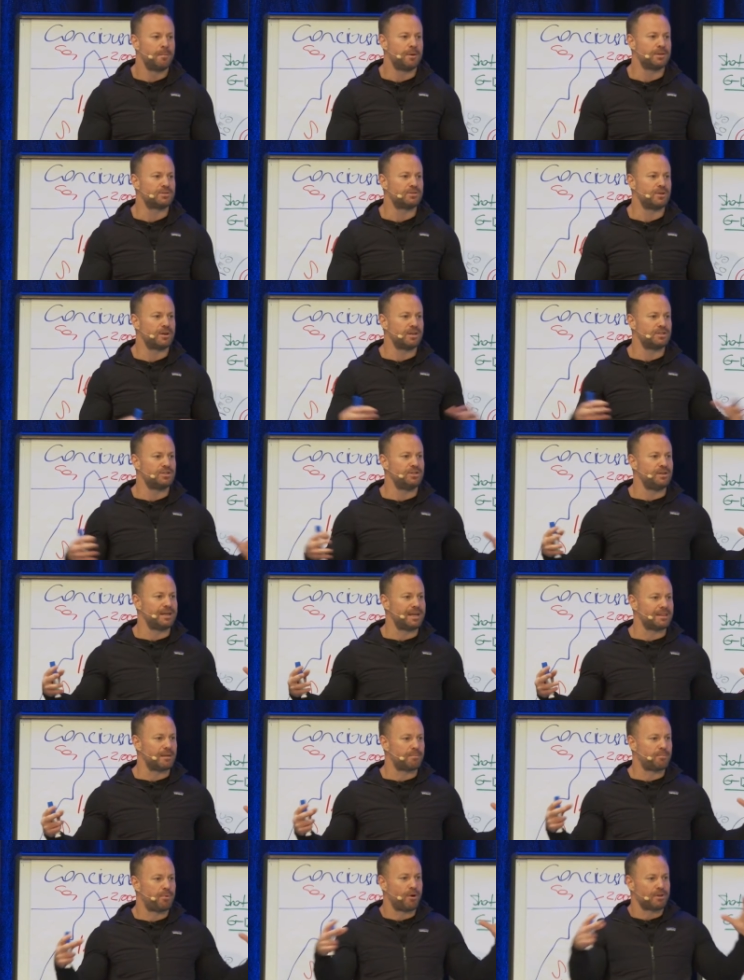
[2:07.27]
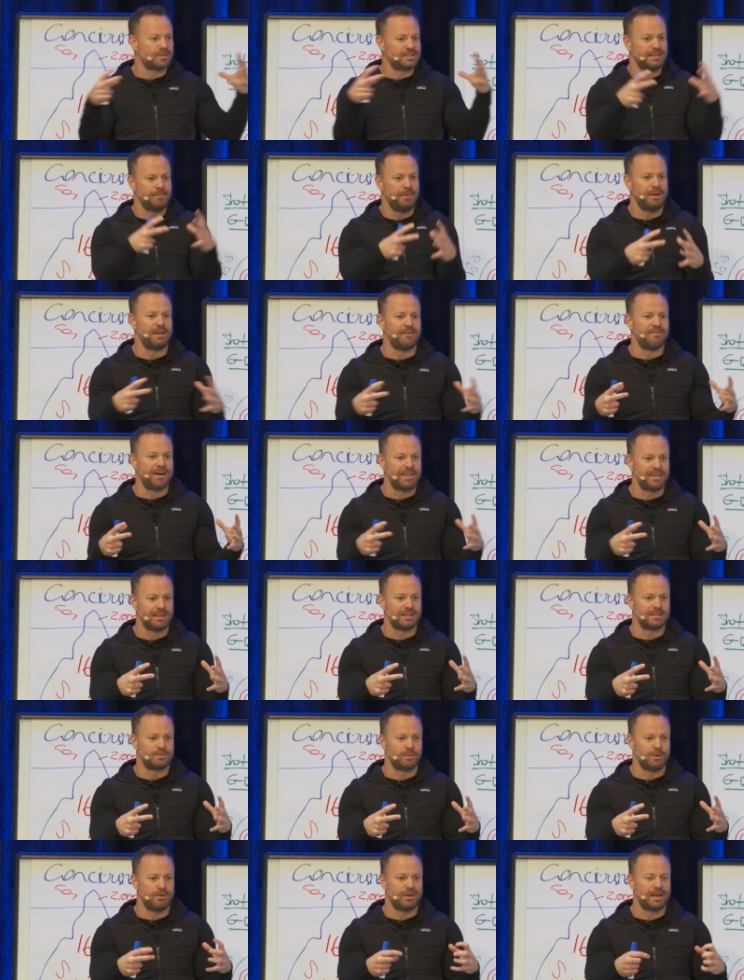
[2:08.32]
But it's not until you get the proximity of
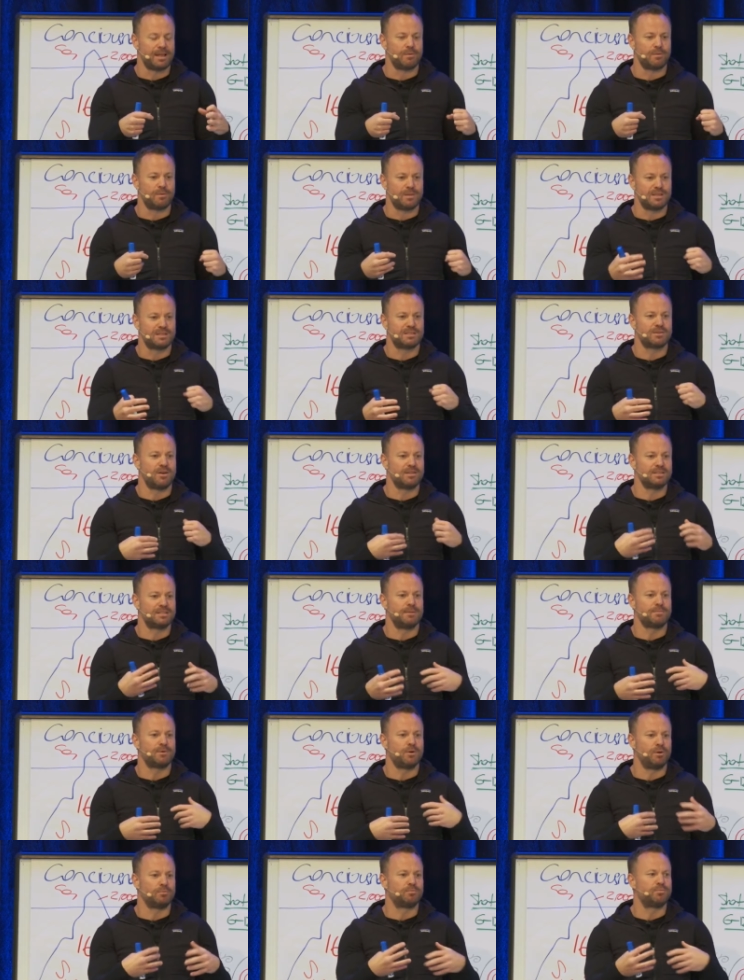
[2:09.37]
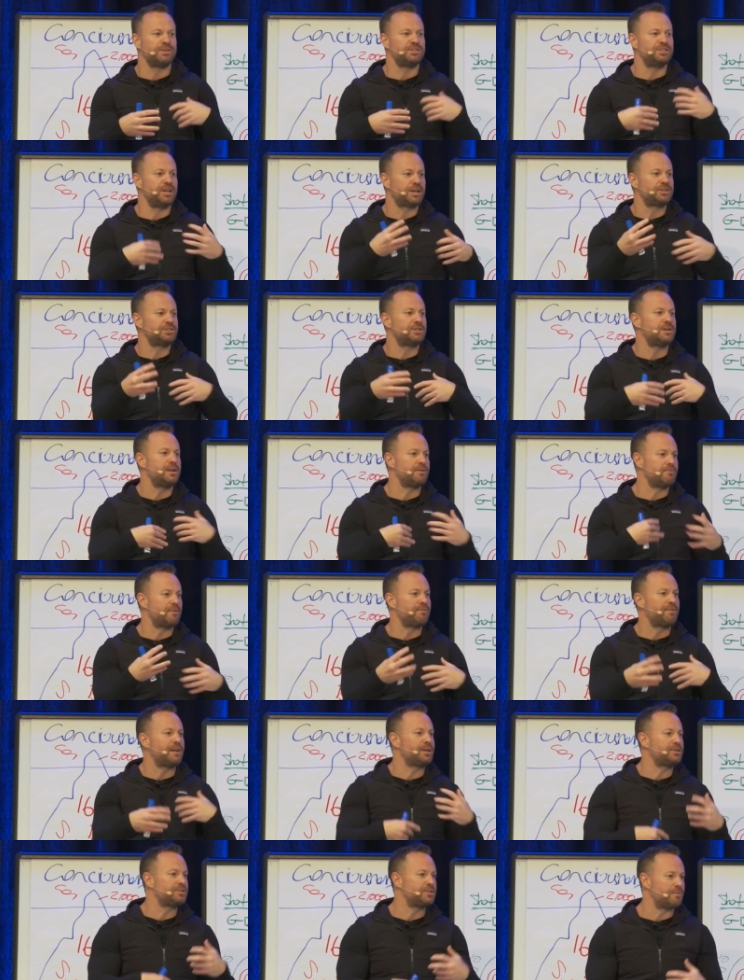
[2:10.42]
others where you get this concept called projection and
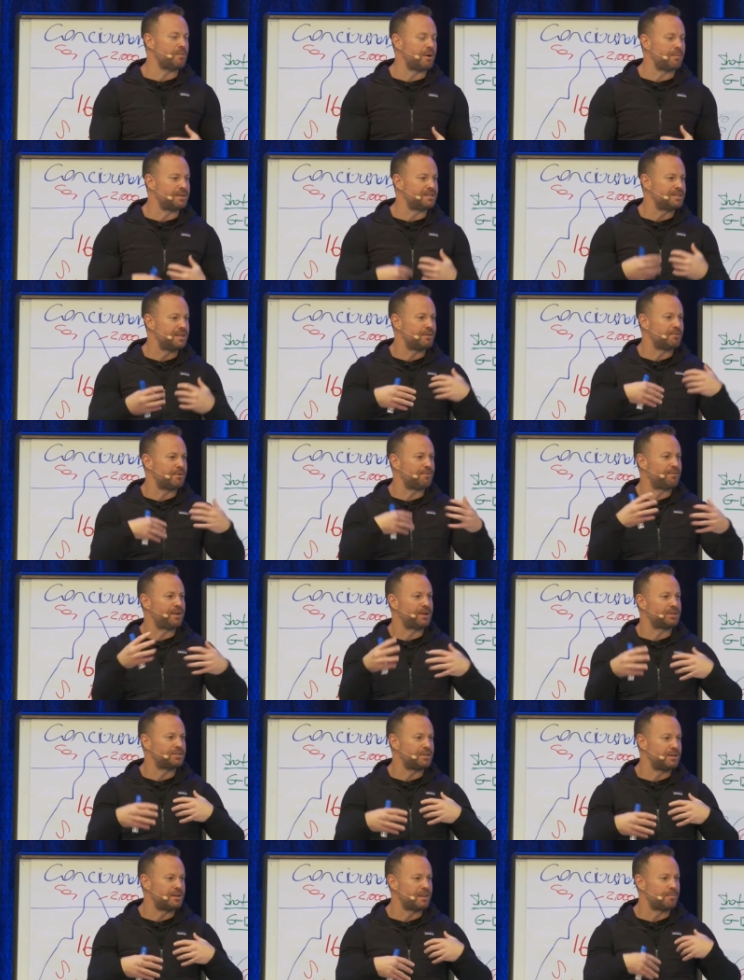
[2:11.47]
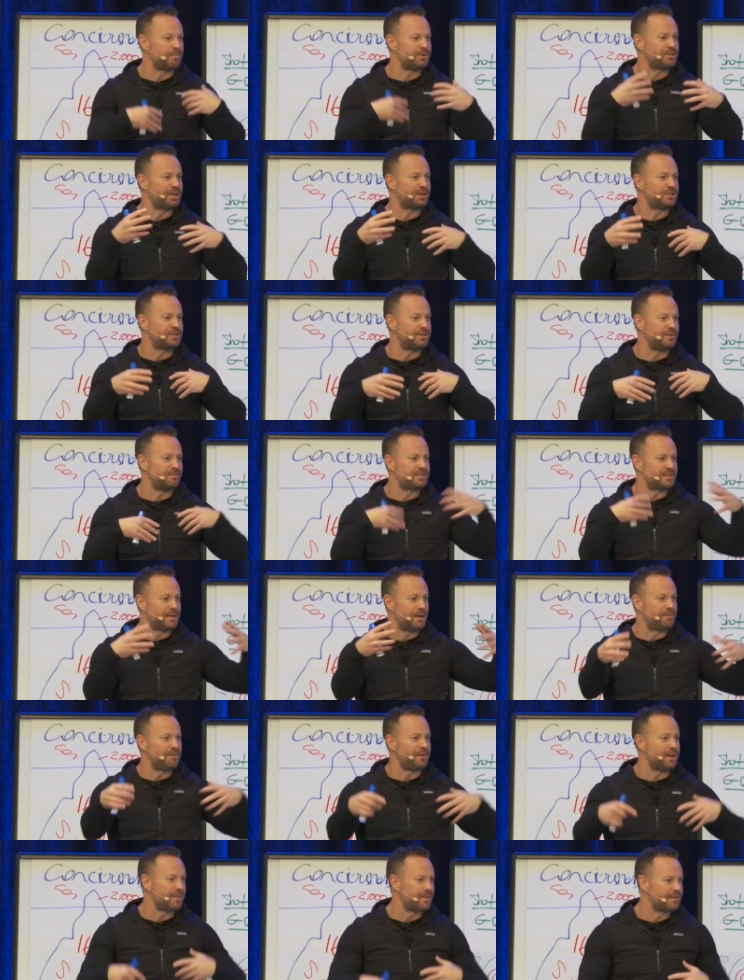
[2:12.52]
reflection, where we see the reflection and the projection of
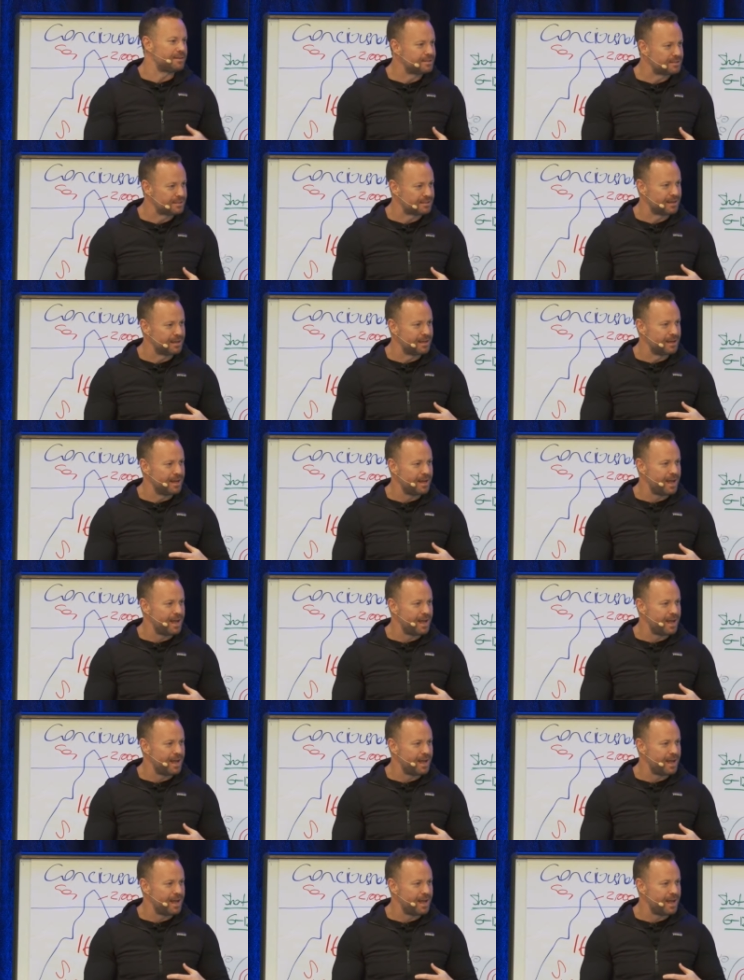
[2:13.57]
self and others,